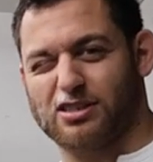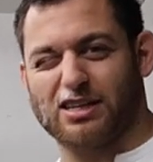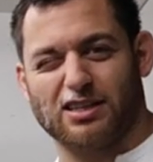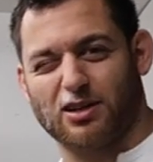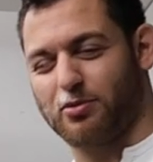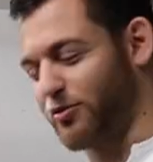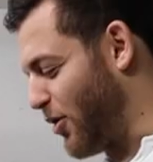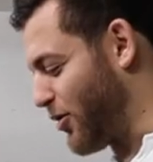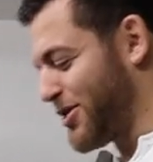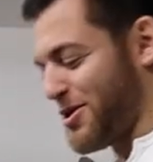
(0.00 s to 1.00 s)
It sounds a little bit
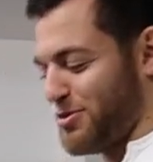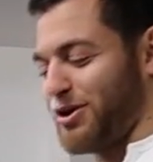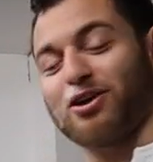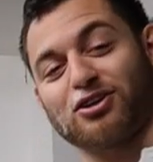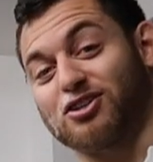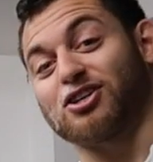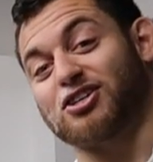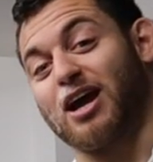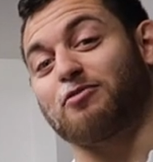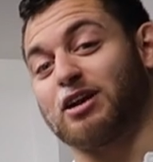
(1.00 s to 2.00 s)
wrong, but the
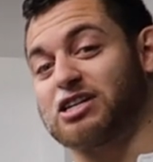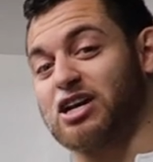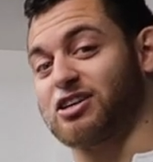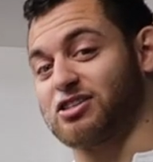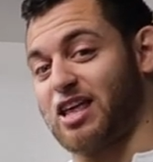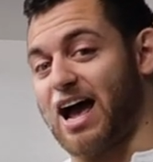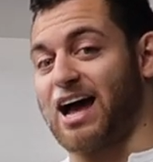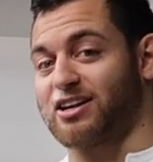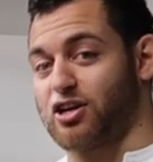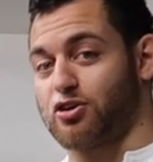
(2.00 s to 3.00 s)
shape really challenges the
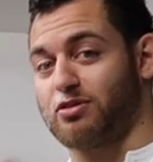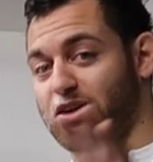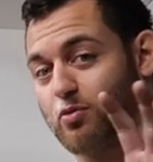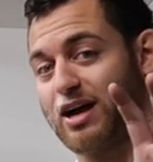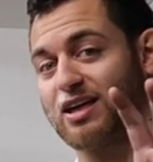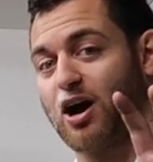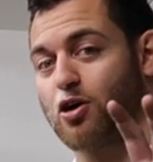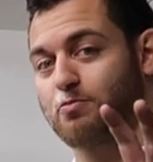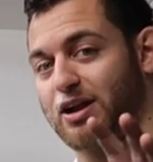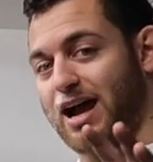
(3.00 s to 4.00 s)
hand in a unique way, that
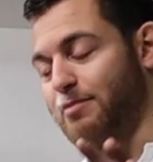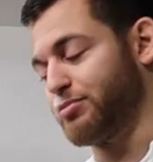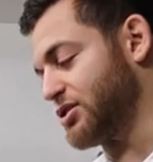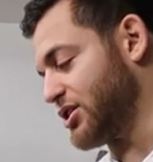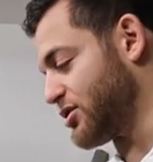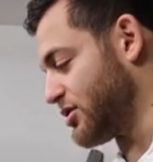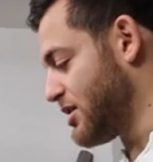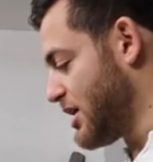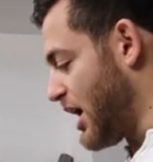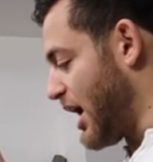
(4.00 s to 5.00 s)
open hand position.